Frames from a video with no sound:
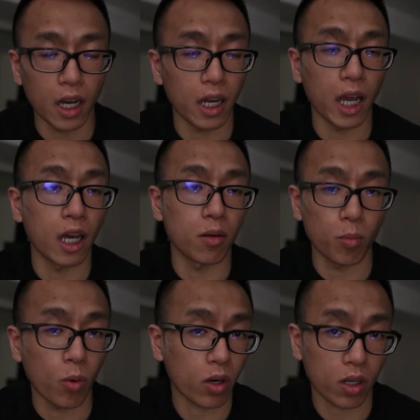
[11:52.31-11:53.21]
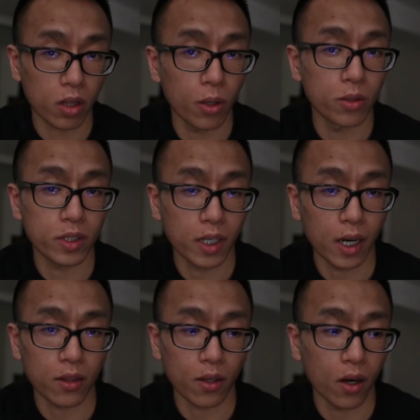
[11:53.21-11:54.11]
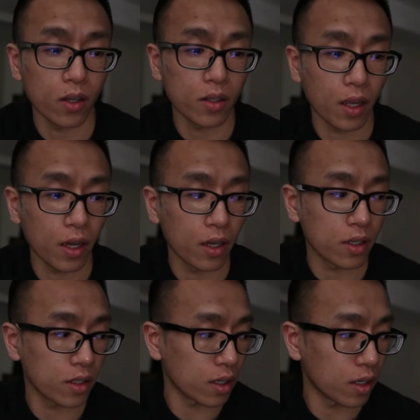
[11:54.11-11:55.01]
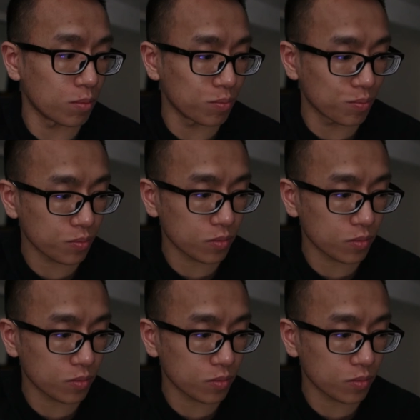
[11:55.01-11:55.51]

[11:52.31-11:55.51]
I had more clothes than I thought, and um,